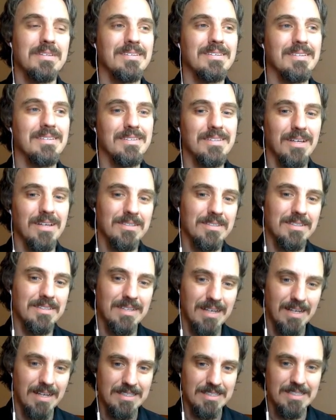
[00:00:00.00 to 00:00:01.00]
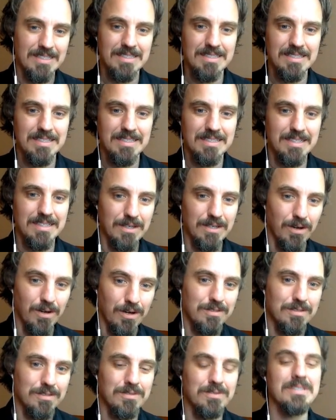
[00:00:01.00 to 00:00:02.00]
Dante, as the
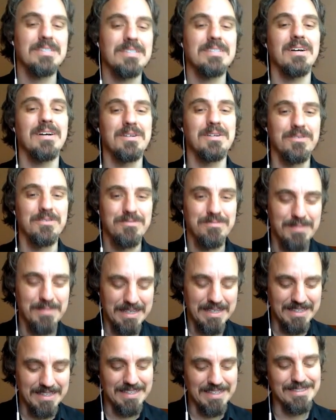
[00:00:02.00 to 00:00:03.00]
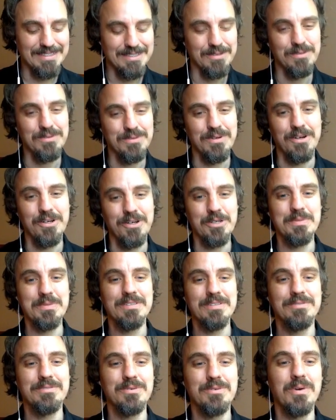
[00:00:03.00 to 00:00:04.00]
author, is kind of making his own
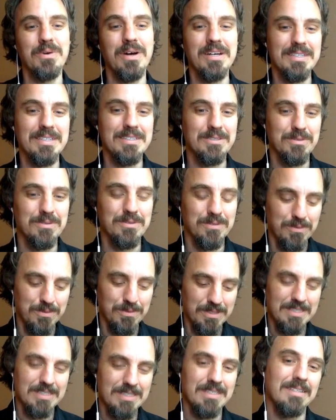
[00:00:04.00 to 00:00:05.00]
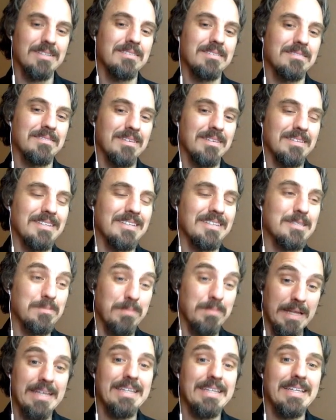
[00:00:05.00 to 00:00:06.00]
argument for why he should do this, and
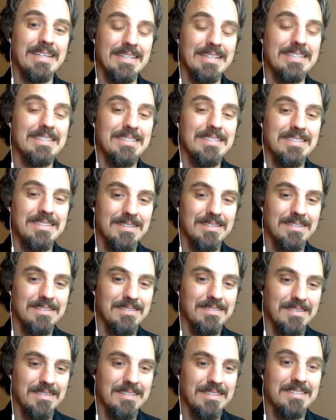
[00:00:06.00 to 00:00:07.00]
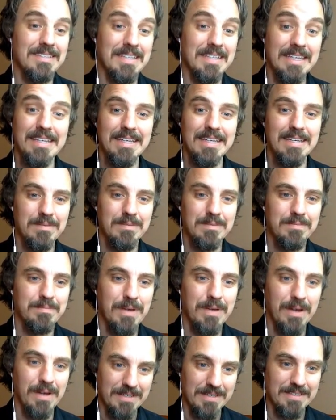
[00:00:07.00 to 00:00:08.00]
explaining his thinking
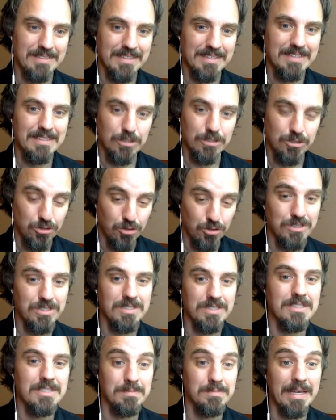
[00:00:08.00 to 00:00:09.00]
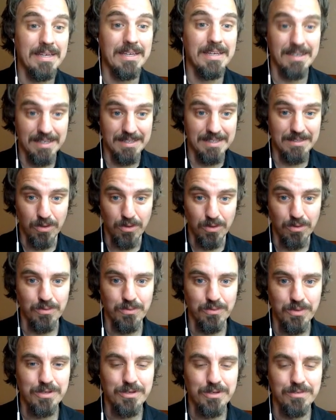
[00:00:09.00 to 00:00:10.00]
behind the choices he's making in the whole
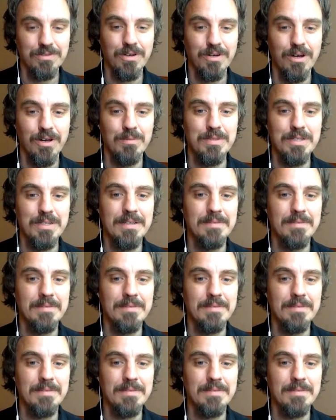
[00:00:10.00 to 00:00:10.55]
work of the comedy.